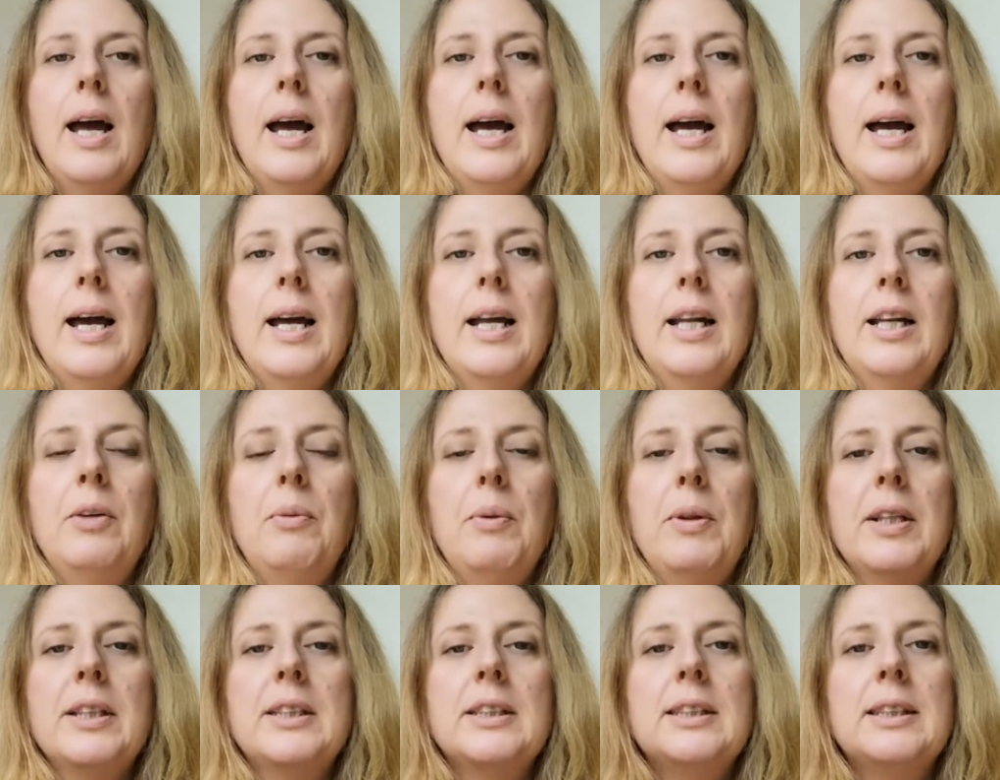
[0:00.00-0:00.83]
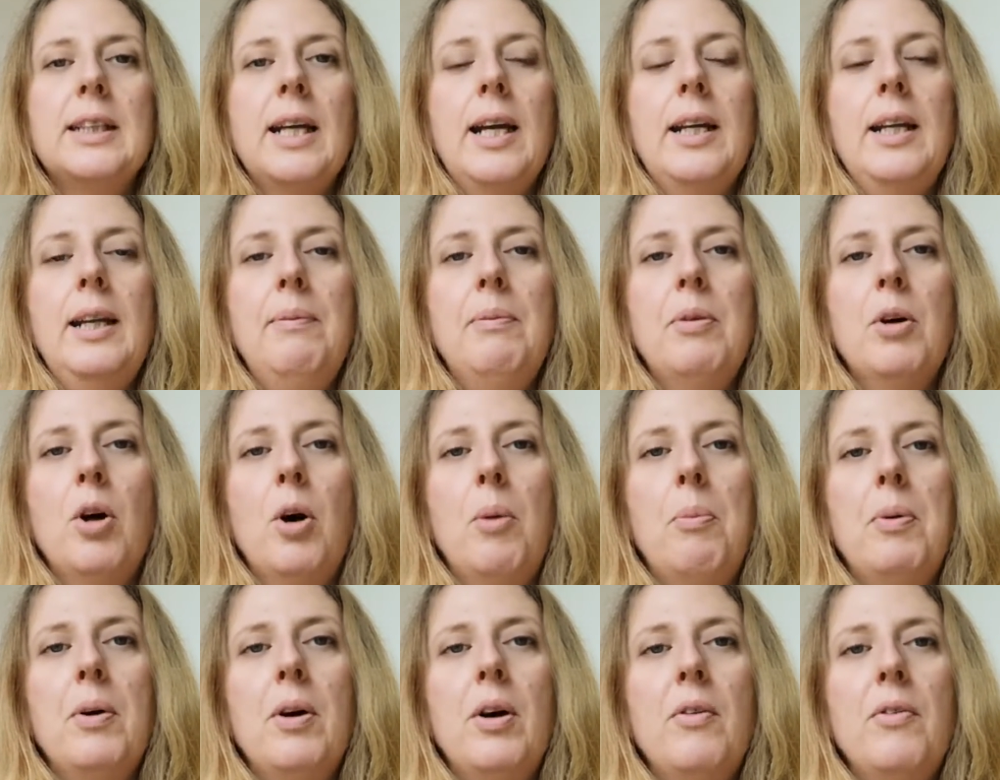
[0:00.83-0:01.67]
and with a tiny
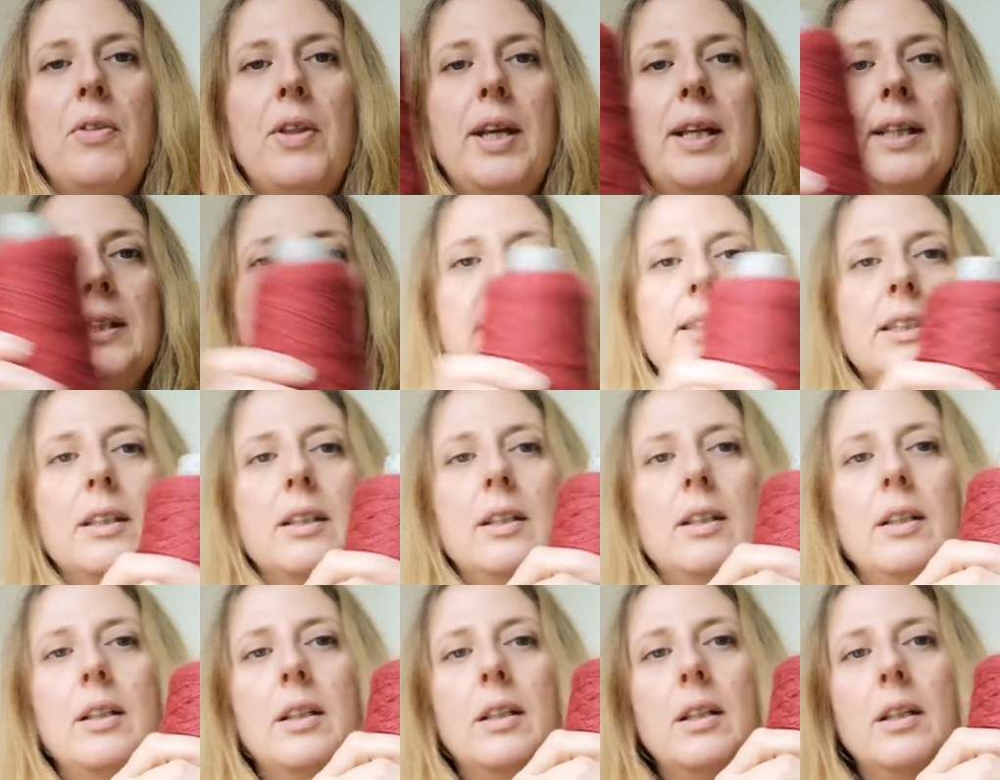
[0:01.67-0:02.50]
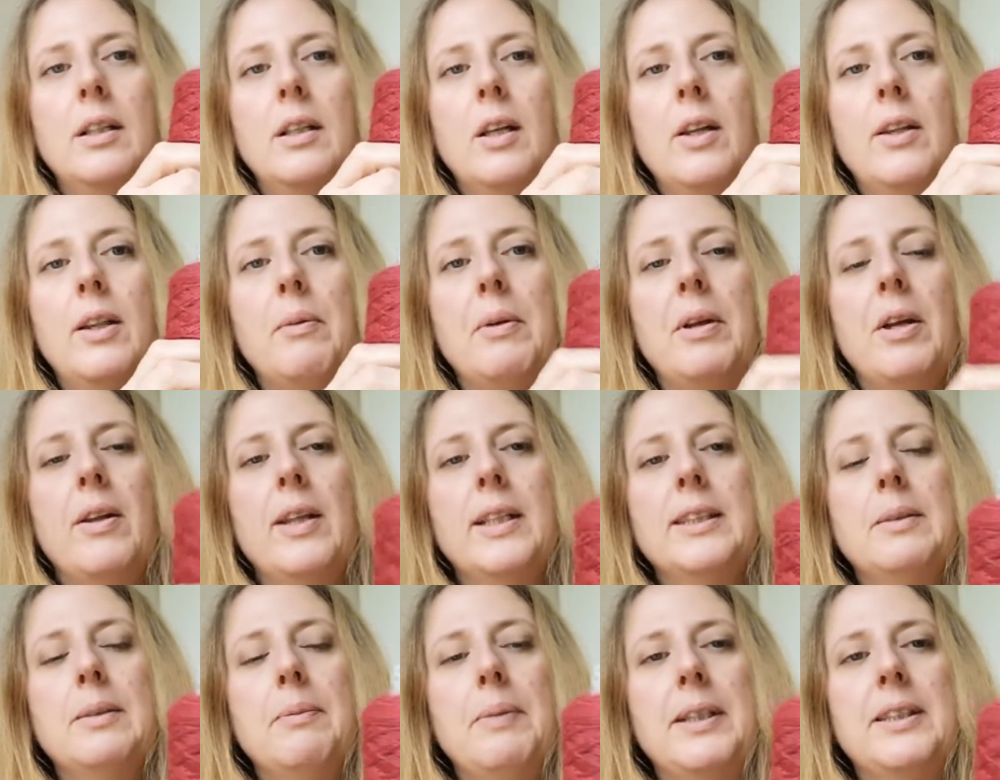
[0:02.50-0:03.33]
pop of this, well, there we
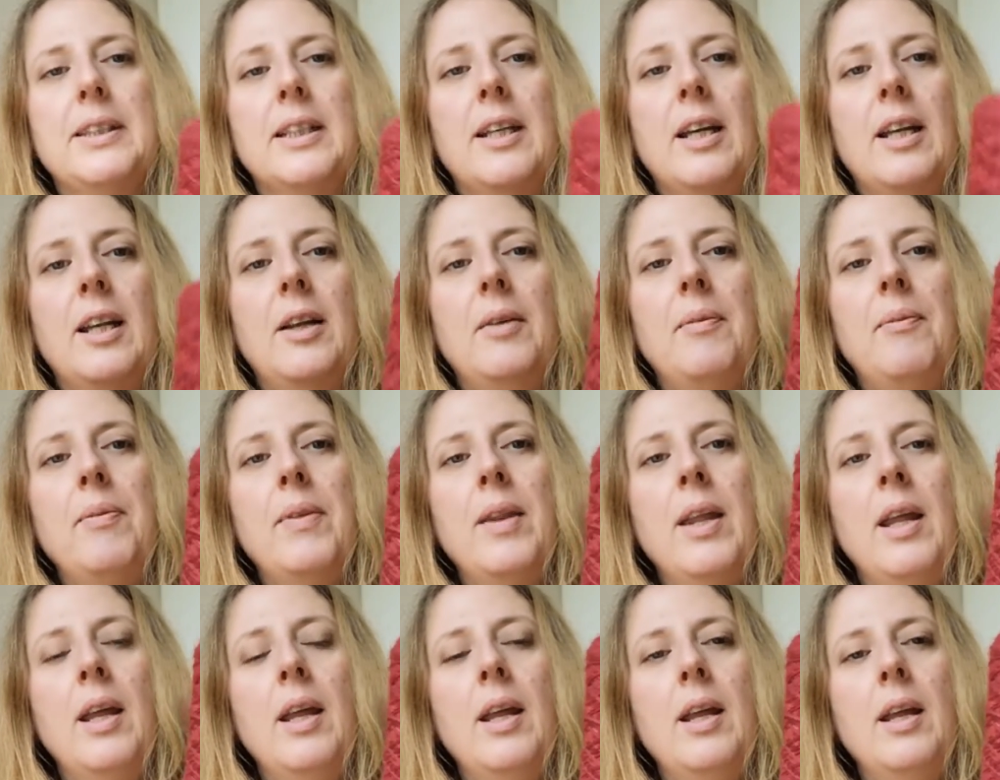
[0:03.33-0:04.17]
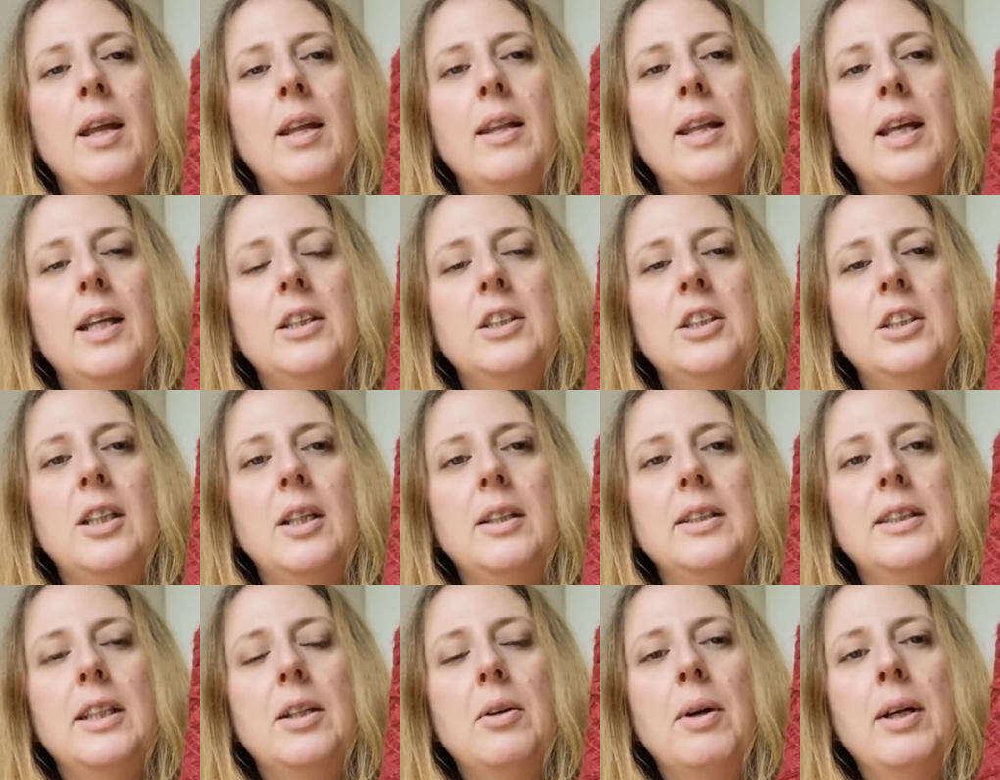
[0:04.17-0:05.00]
are, that's a better colour, that
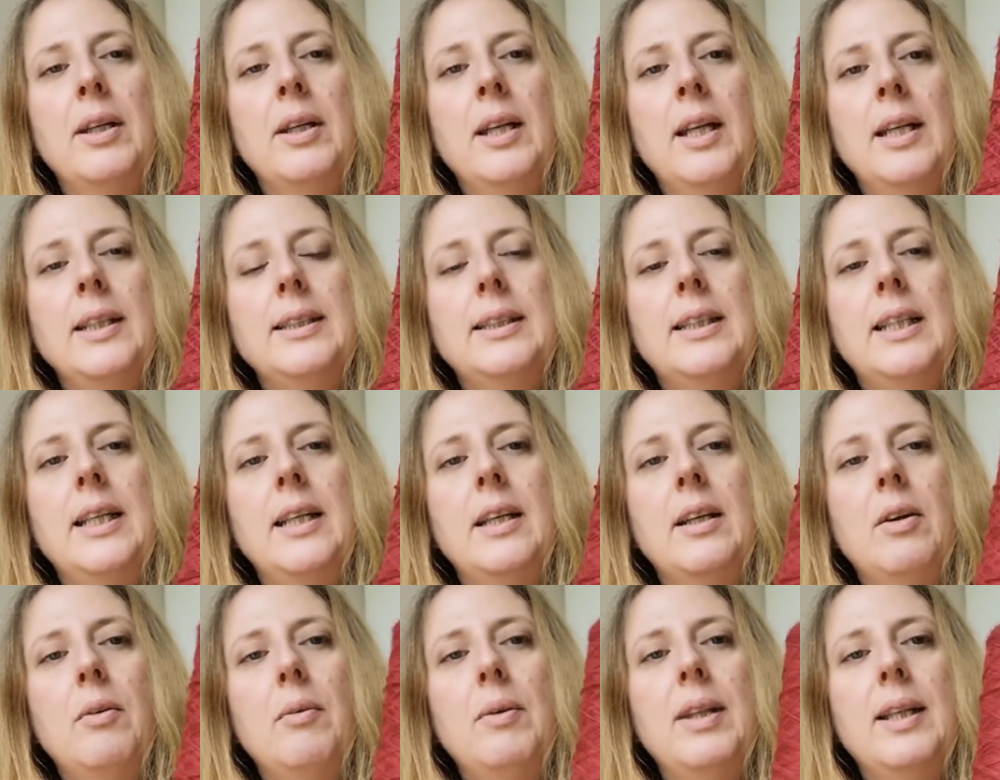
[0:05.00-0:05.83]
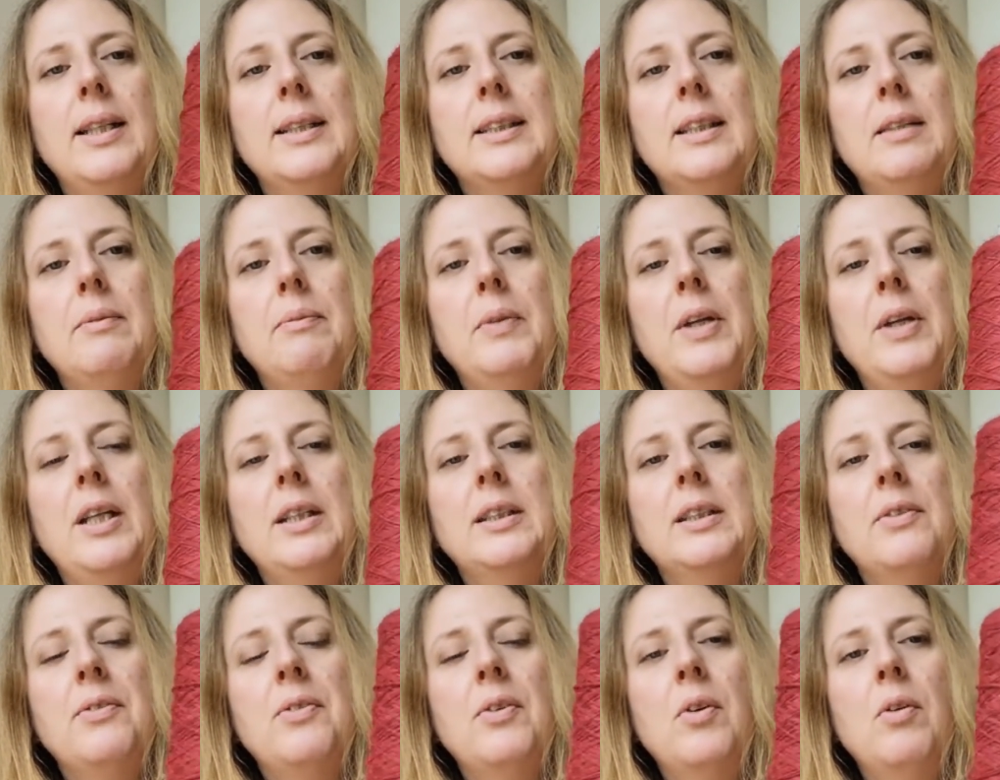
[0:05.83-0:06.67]
shows it quite nicely, with this
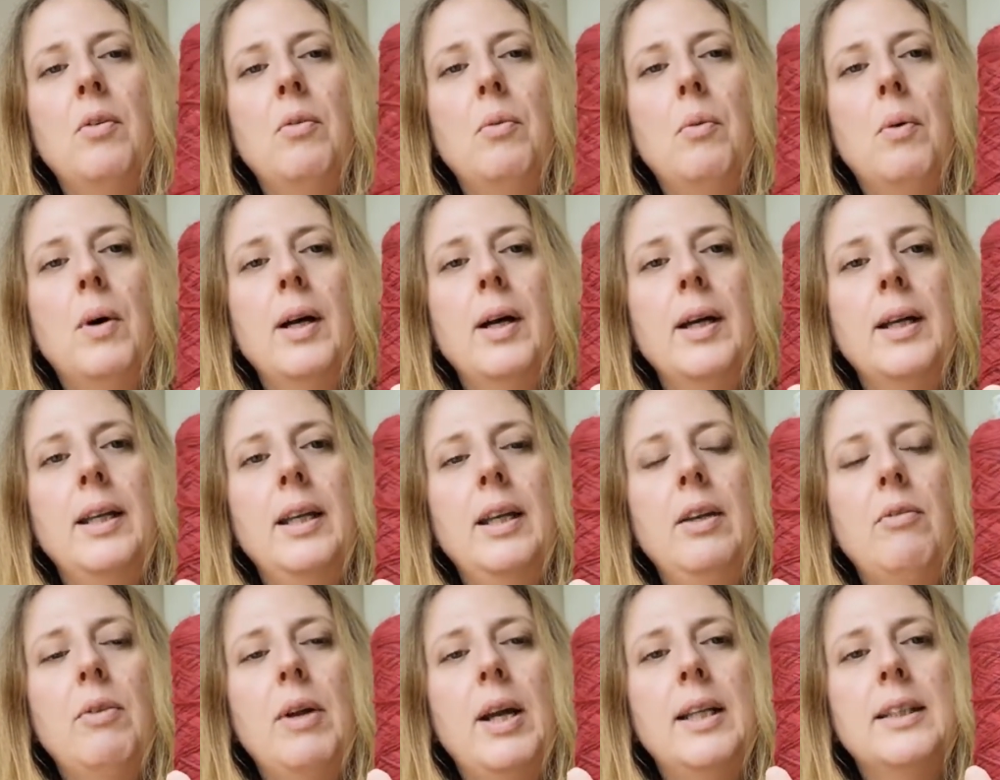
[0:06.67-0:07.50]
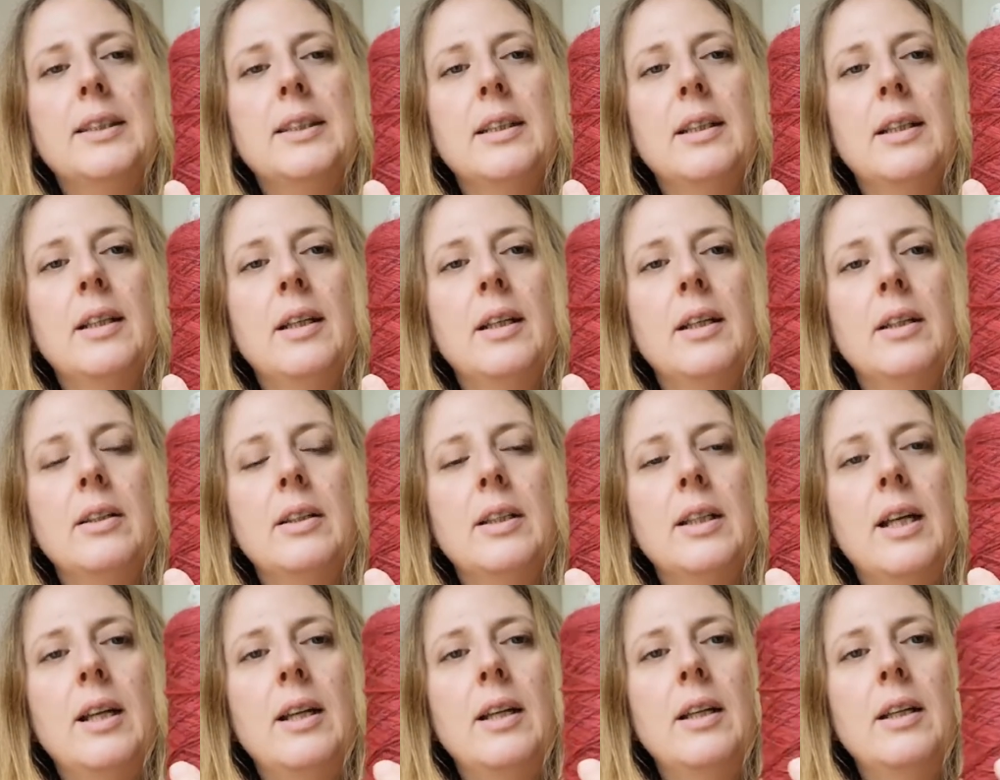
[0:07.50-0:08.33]
beautiful winey red
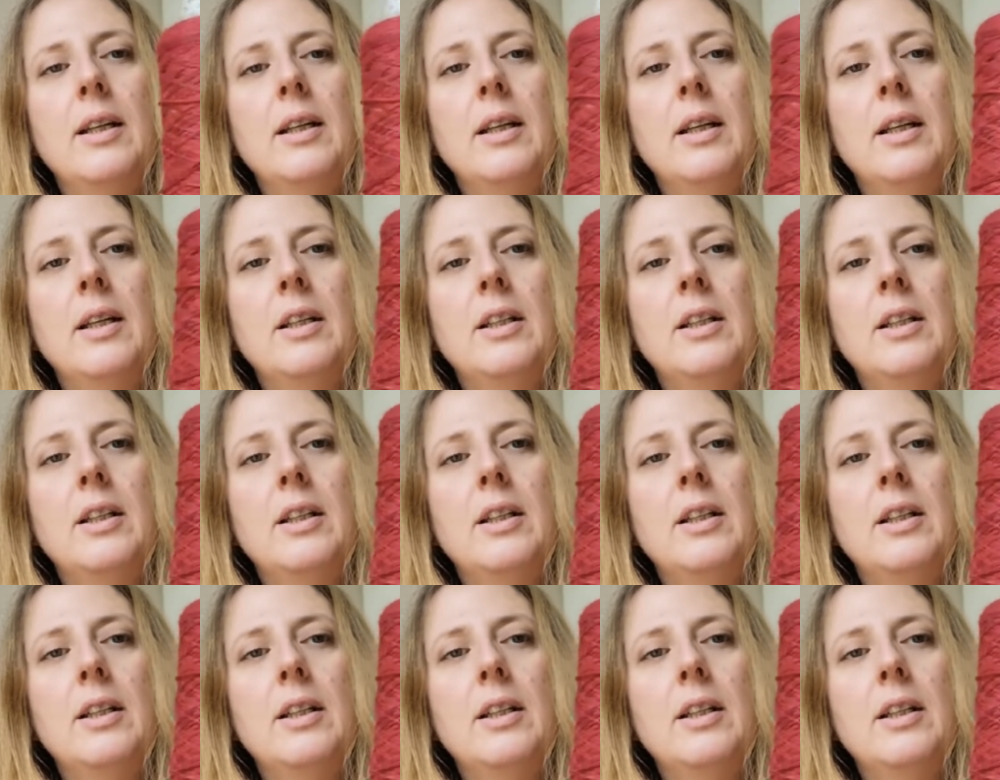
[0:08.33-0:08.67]
colour.